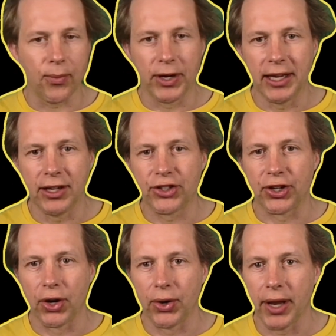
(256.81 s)
We
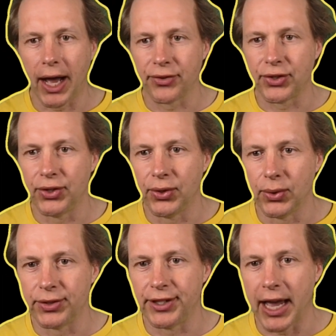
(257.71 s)
showed how to
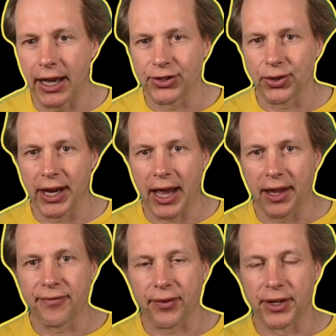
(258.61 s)
use the Azure AI
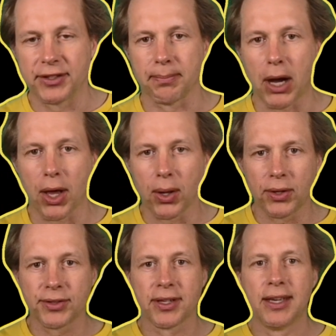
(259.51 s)
Inference
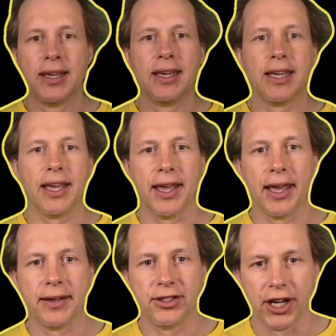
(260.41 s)
Models
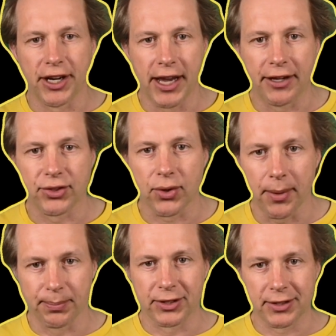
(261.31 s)
in
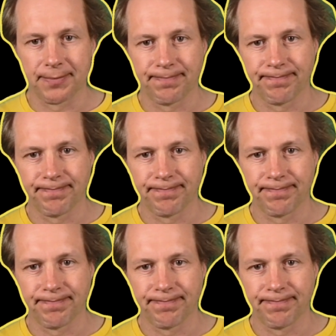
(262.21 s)
GenAIScript.